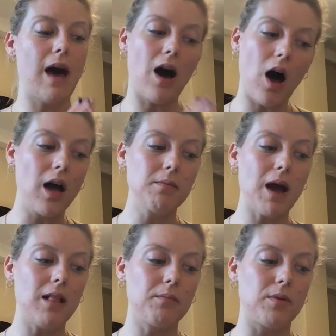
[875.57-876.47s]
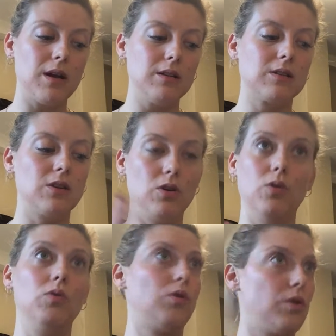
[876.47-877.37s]
Autumn Calabrese,
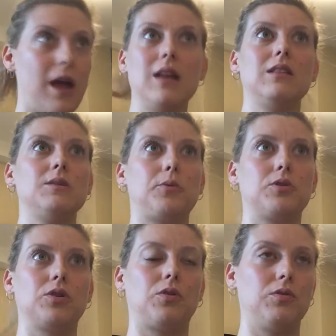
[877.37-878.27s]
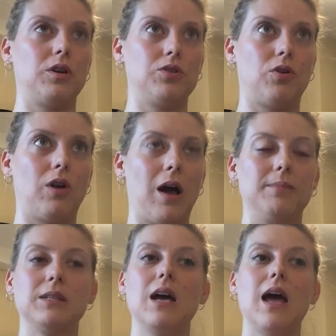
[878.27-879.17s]
who created these portion control
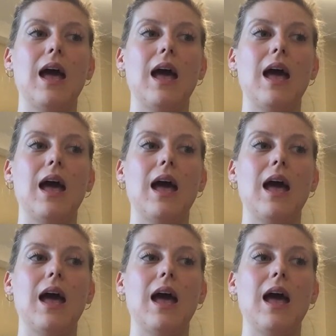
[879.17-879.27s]
cups,